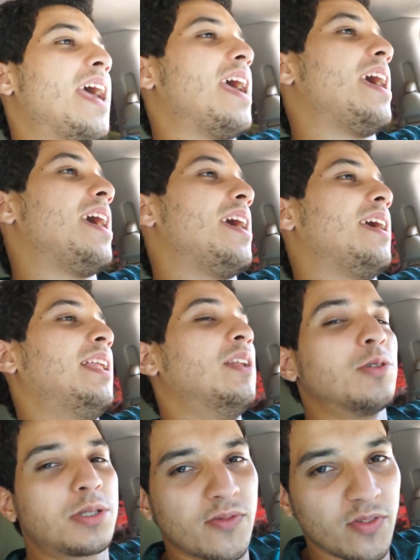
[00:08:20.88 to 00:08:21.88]
And I
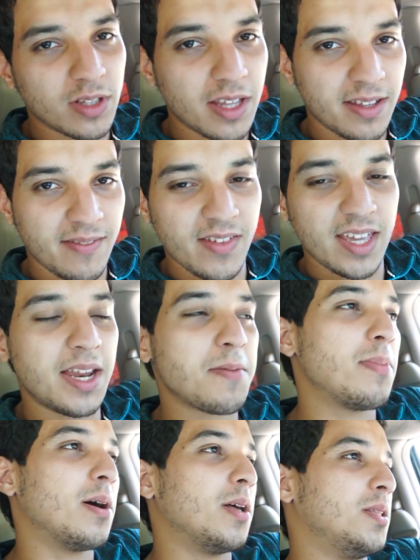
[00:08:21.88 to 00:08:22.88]
know it's a full day of
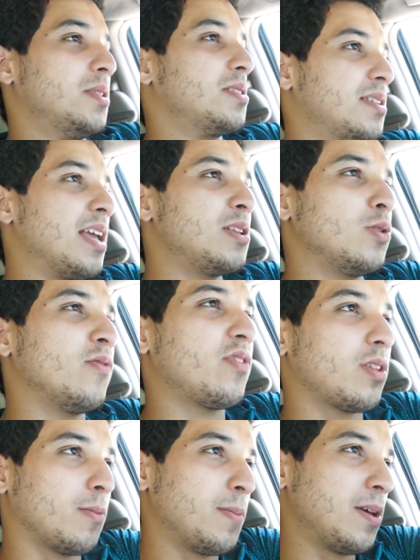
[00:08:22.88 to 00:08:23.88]
eating, but stay tuned
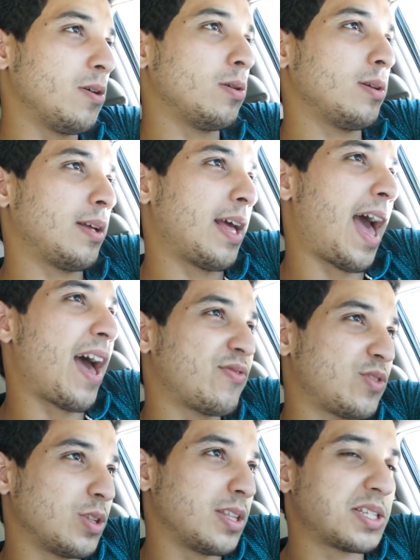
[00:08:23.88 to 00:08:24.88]
for the meal
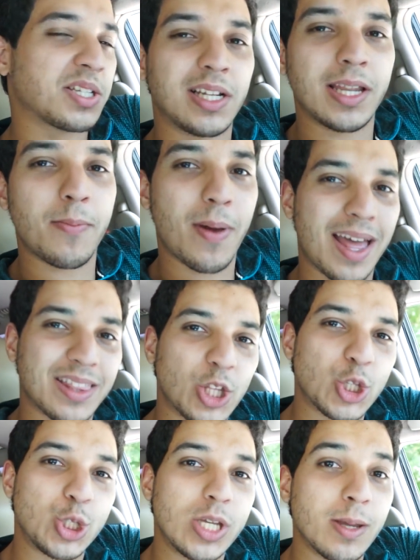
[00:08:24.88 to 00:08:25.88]
after this clip at
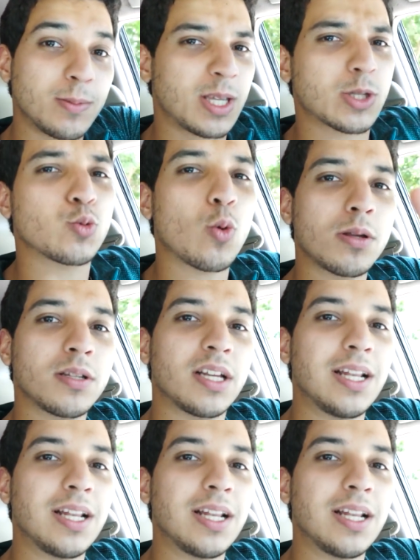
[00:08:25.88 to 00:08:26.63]
the gym. Just one